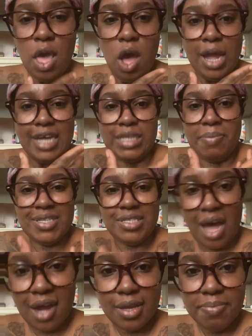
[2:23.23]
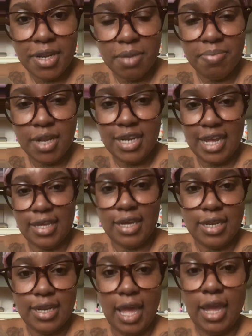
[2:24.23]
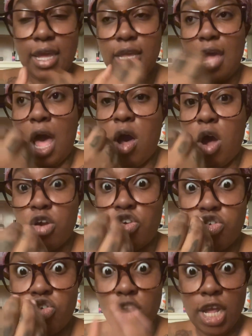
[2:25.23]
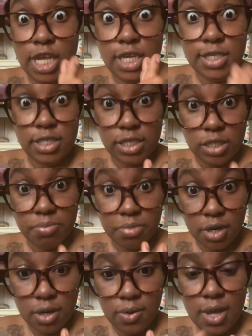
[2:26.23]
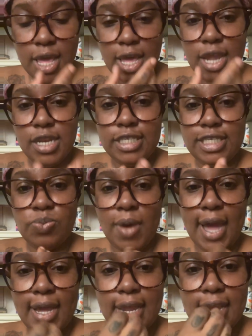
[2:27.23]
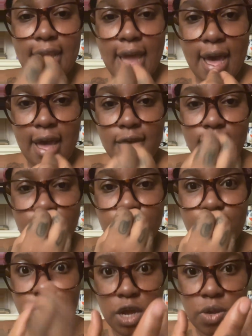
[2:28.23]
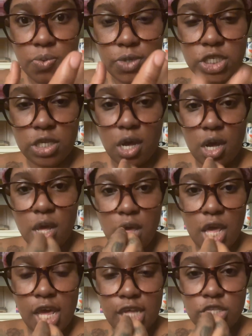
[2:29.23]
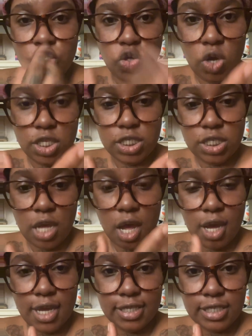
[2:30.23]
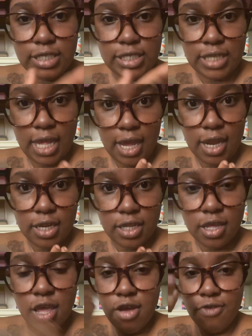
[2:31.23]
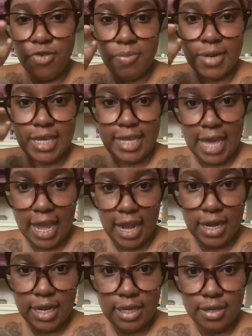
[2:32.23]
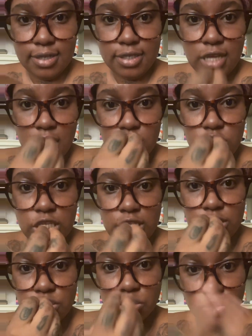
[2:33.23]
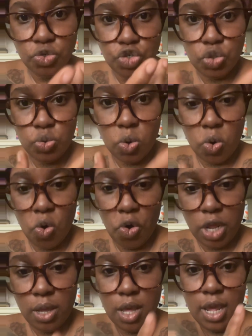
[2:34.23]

because I'm a documented blood that get naked. Y'all are crazy, bro. And this is why I cannot fuck with y'all and talk to y'all in society. From the gay niggas to these neutral, horny